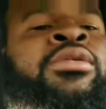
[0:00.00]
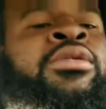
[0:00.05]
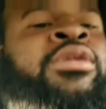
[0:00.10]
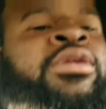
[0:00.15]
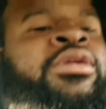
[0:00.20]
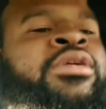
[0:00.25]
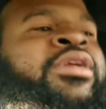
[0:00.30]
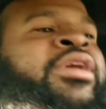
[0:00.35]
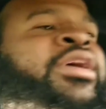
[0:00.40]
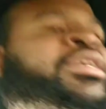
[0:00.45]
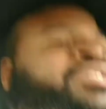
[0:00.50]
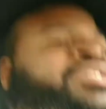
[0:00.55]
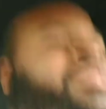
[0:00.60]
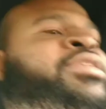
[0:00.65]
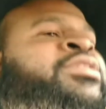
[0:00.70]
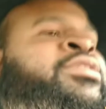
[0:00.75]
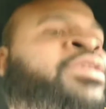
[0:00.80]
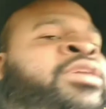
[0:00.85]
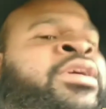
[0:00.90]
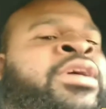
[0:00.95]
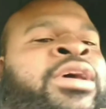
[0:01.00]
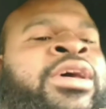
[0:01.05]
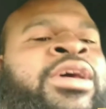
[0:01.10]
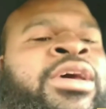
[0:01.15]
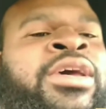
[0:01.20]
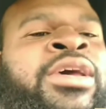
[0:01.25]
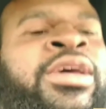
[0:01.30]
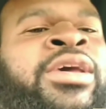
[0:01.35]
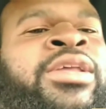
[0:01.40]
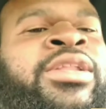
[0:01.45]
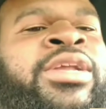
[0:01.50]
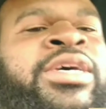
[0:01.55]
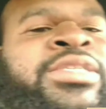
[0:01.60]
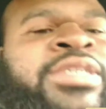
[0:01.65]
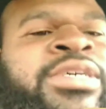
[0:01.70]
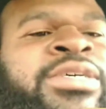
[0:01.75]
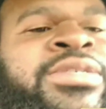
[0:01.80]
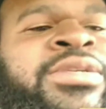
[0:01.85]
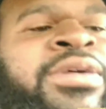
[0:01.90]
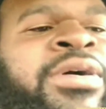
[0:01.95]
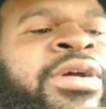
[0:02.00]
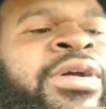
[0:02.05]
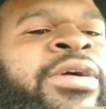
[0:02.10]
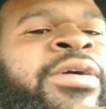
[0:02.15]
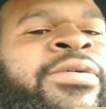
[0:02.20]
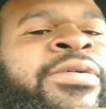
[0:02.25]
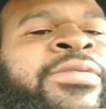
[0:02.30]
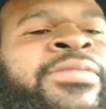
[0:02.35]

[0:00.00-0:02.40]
kill the engine, let's get started.